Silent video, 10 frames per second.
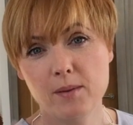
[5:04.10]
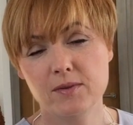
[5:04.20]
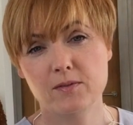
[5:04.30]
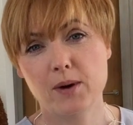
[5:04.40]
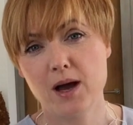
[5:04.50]
pump
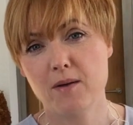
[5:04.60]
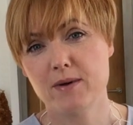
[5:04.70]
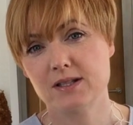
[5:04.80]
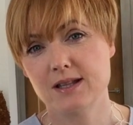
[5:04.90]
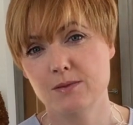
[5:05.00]
of
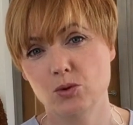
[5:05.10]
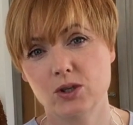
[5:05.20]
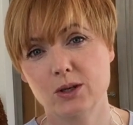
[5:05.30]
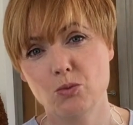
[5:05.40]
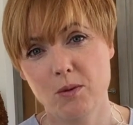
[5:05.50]
BioBuzz in the
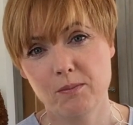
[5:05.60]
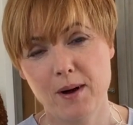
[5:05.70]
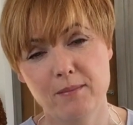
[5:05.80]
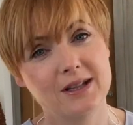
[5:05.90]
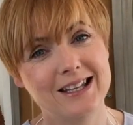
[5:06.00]
morning, 1
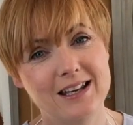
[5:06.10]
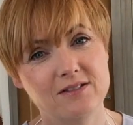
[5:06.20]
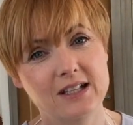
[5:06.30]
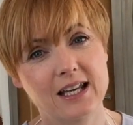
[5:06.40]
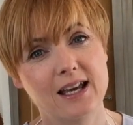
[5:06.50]
pump in the
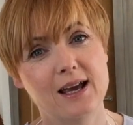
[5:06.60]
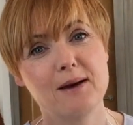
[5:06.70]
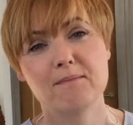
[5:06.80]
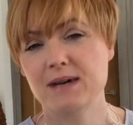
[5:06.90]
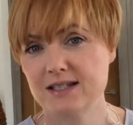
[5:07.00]
evening.
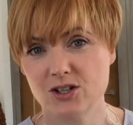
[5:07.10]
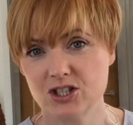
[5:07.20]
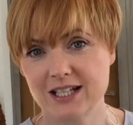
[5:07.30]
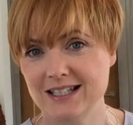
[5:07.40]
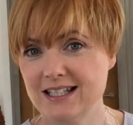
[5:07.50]

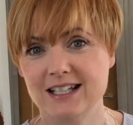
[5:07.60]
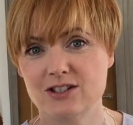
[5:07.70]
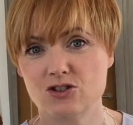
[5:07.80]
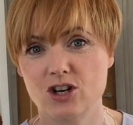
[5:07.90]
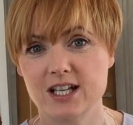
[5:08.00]
Massage it until
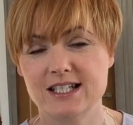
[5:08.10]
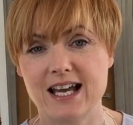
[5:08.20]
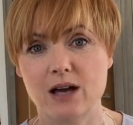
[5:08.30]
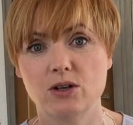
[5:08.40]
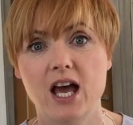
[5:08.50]
it's dried
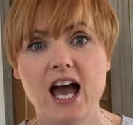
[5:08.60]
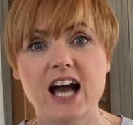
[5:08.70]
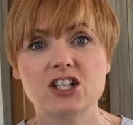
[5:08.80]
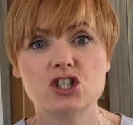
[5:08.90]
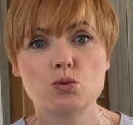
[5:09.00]
down,
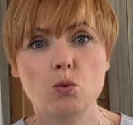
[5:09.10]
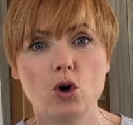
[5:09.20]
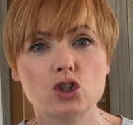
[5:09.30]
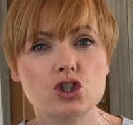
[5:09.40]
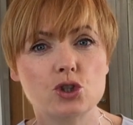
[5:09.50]
and just
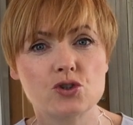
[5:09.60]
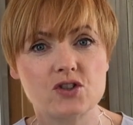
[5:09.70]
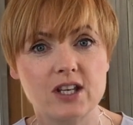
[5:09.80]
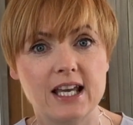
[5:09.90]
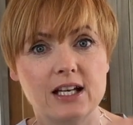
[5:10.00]
watch your
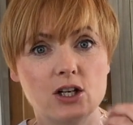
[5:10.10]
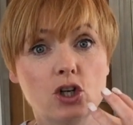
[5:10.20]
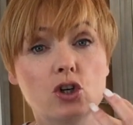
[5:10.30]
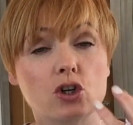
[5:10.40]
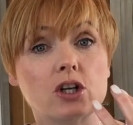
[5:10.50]

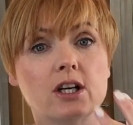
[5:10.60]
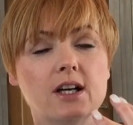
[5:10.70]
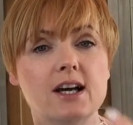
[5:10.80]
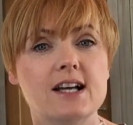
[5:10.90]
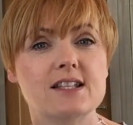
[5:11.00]
skin look
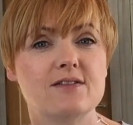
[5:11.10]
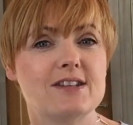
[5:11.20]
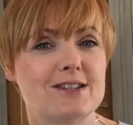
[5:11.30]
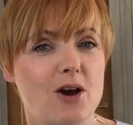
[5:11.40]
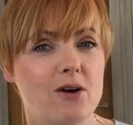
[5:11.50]
as if
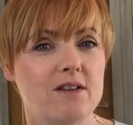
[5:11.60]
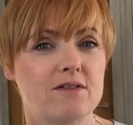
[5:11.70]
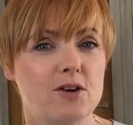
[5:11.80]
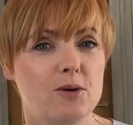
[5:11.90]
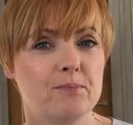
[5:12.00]
it's going
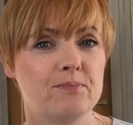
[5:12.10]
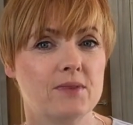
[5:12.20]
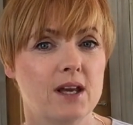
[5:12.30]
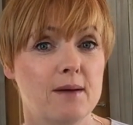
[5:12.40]
from,